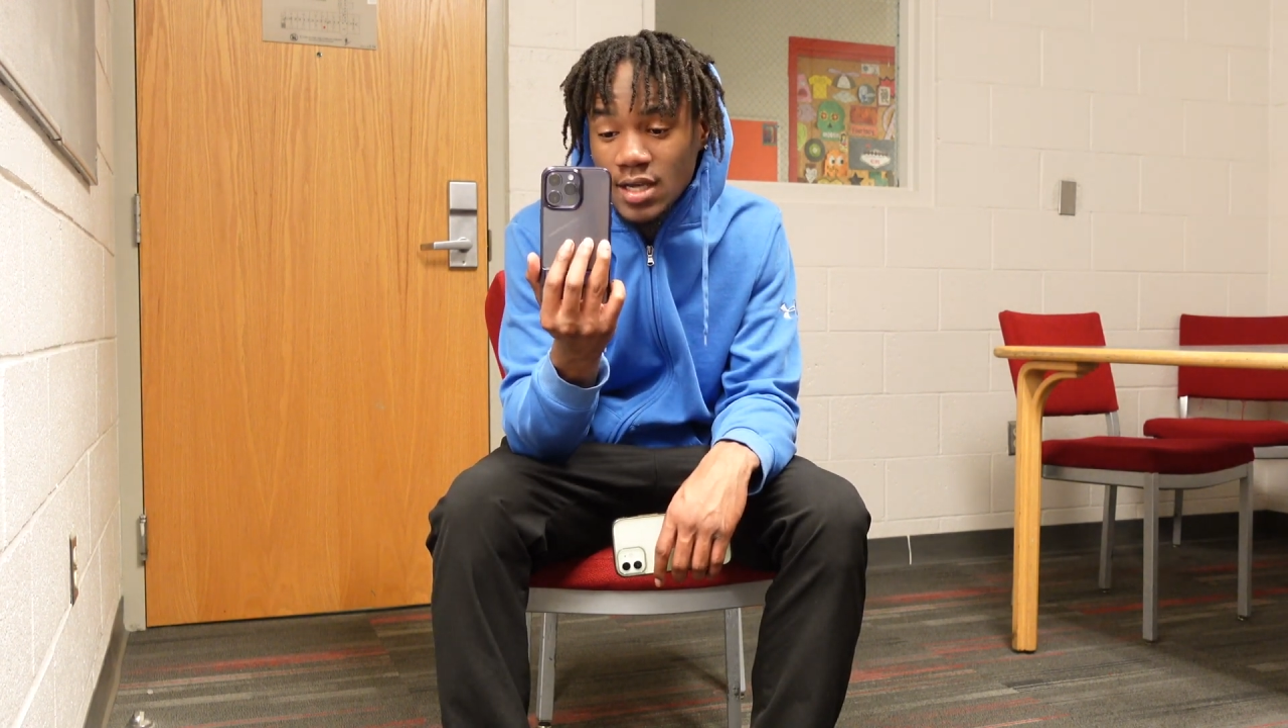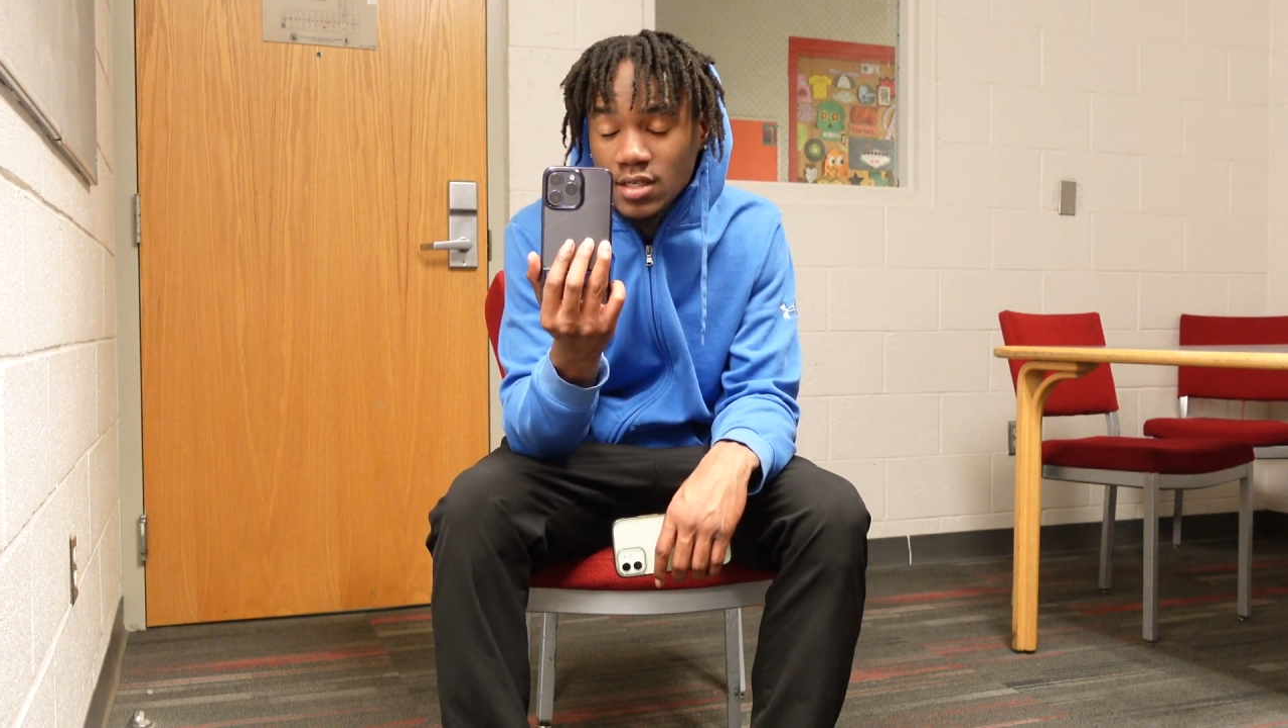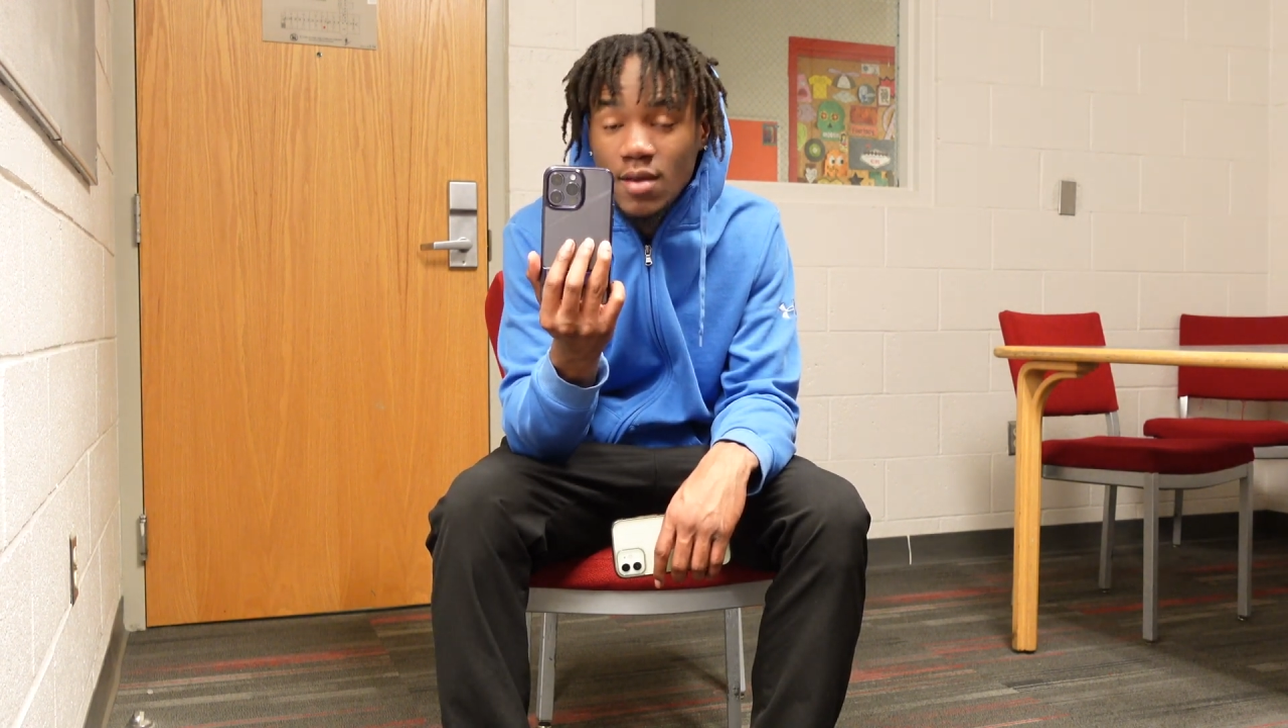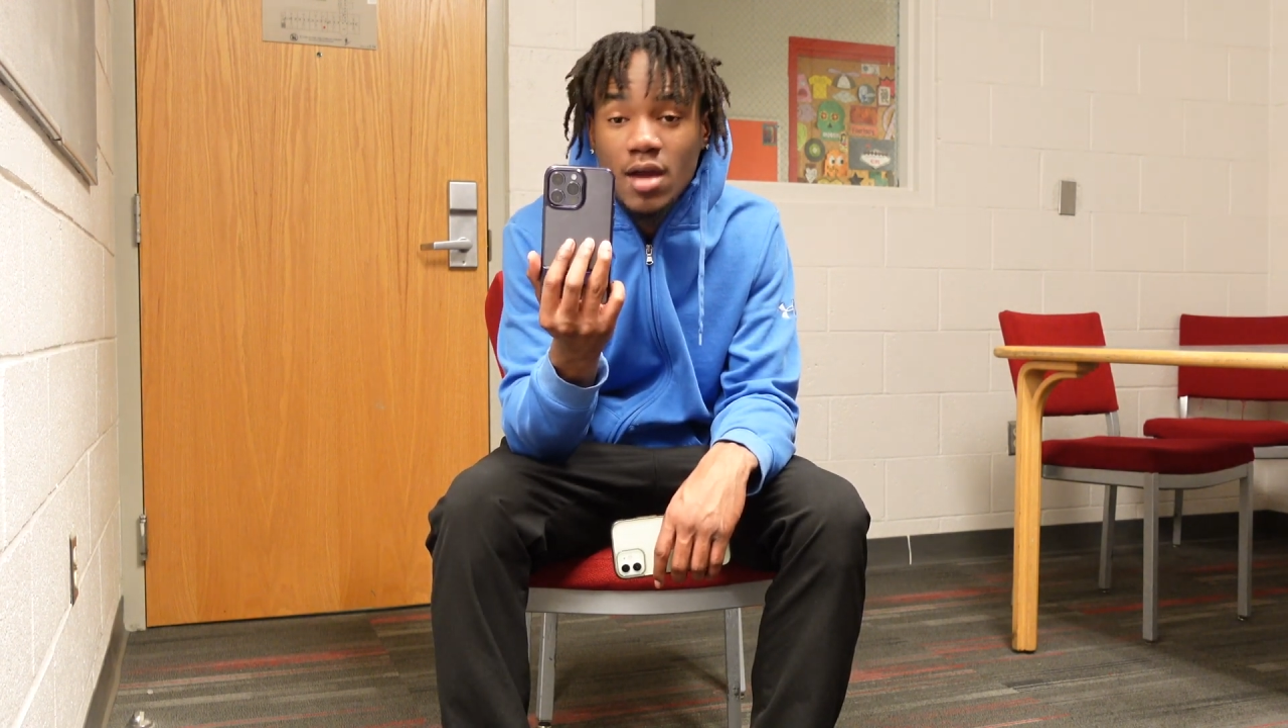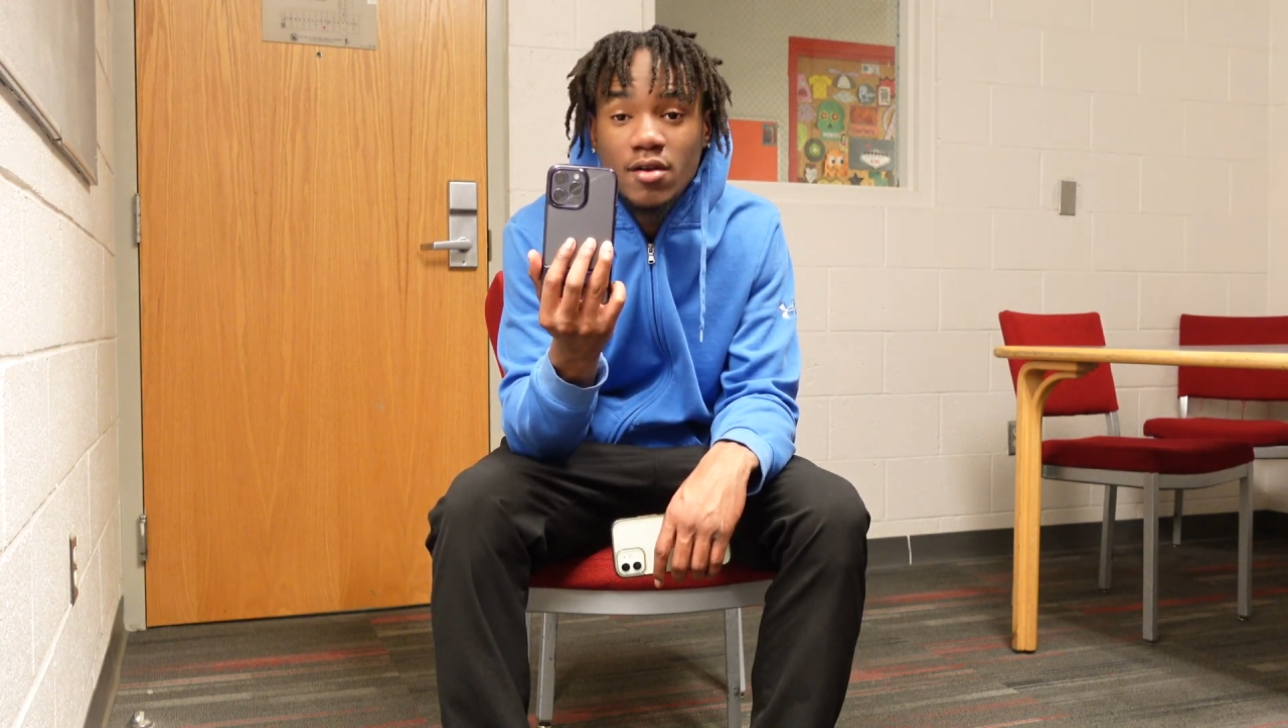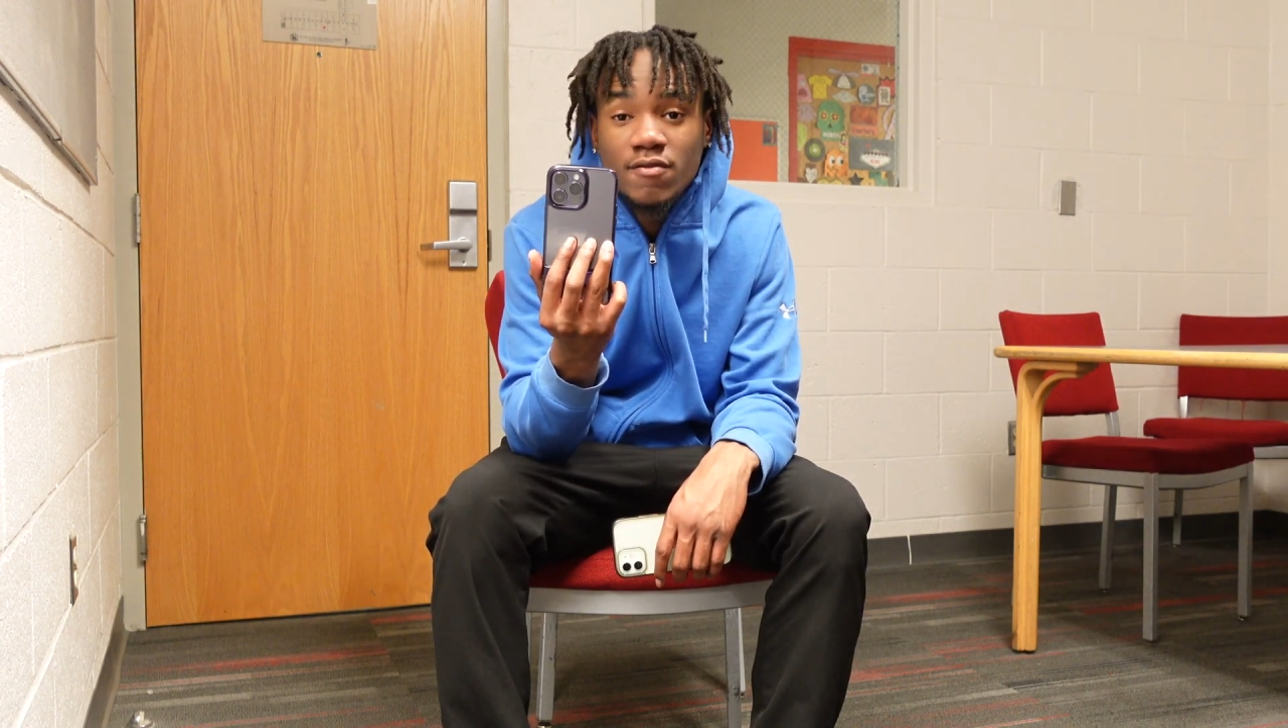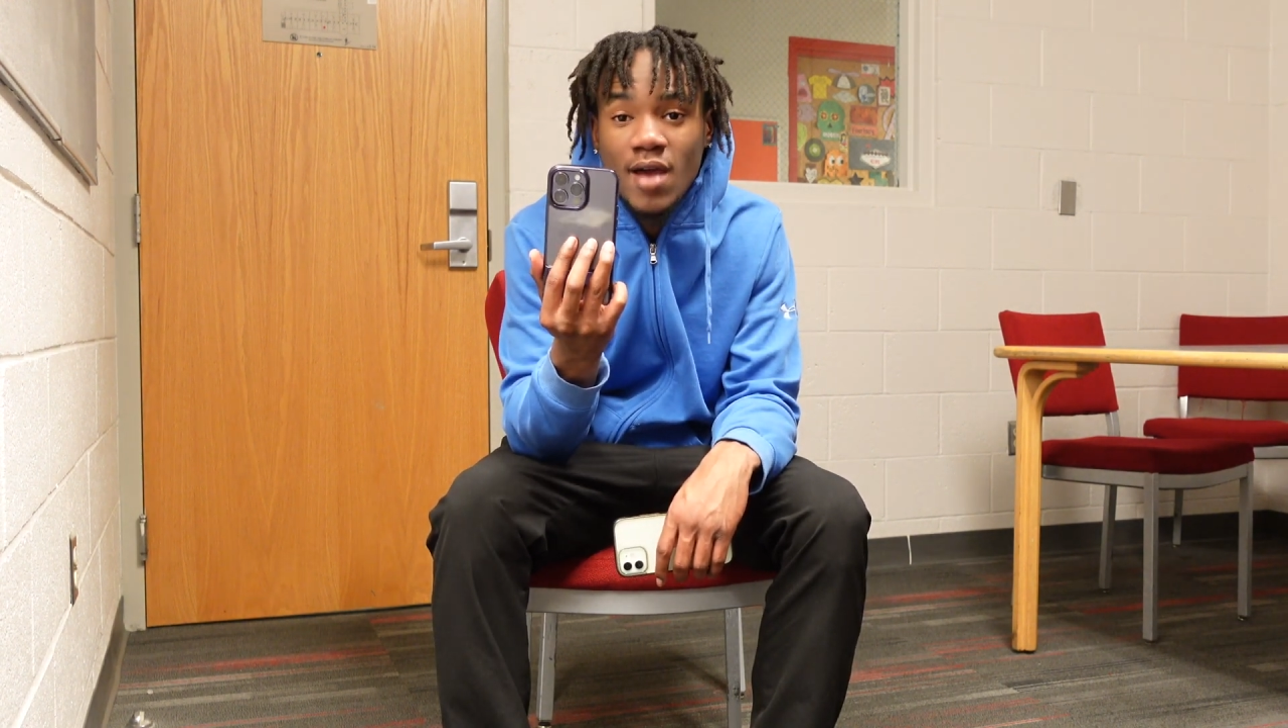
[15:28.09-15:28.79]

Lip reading: As a matter of